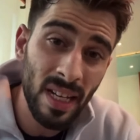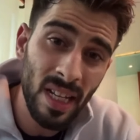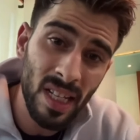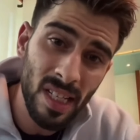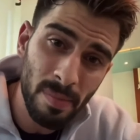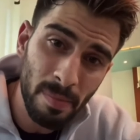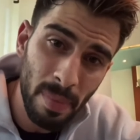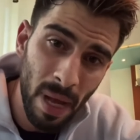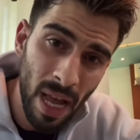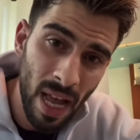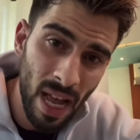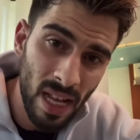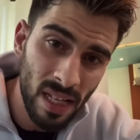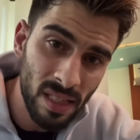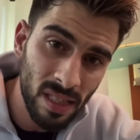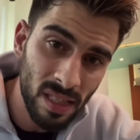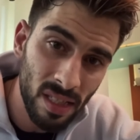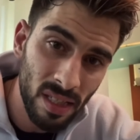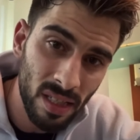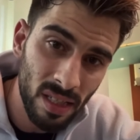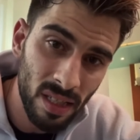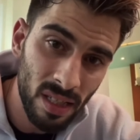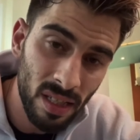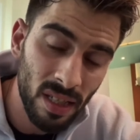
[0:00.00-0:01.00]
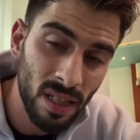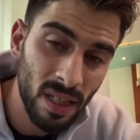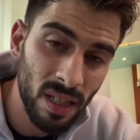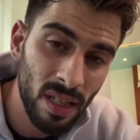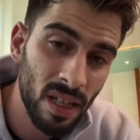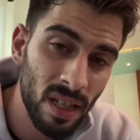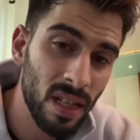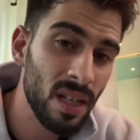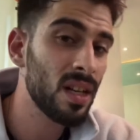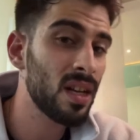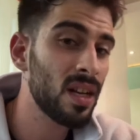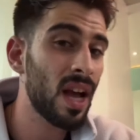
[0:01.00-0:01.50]
and his past.
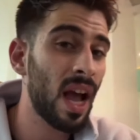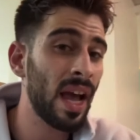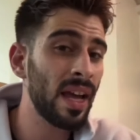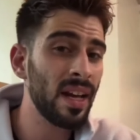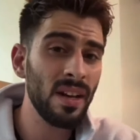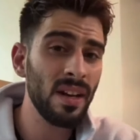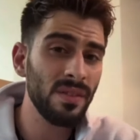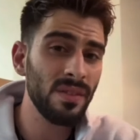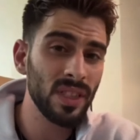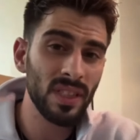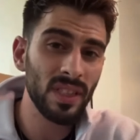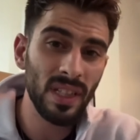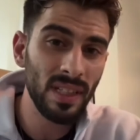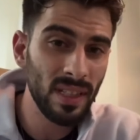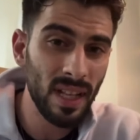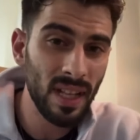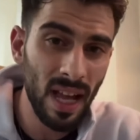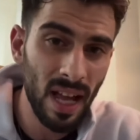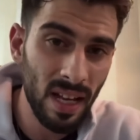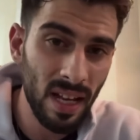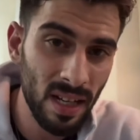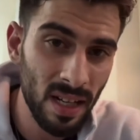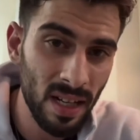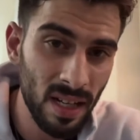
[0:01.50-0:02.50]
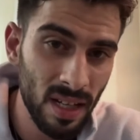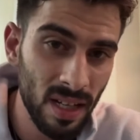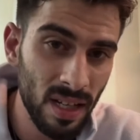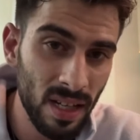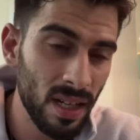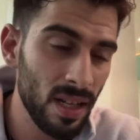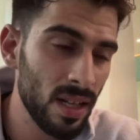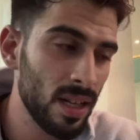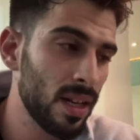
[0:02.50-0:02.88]
I never did that.